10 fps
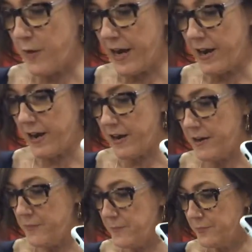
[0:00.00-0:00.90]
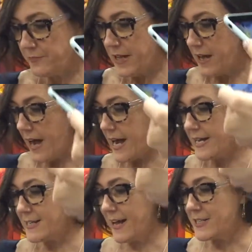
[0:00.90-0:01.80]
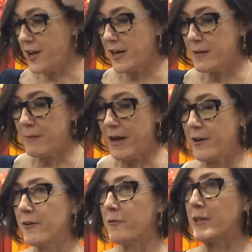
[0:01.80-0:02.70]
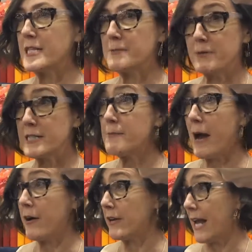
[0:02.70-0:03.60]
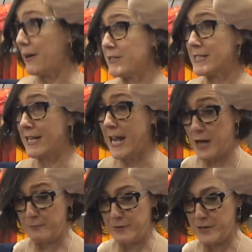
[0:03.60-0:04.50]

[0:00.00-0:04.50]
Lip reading: where I talk about what this book is about and how it's going to help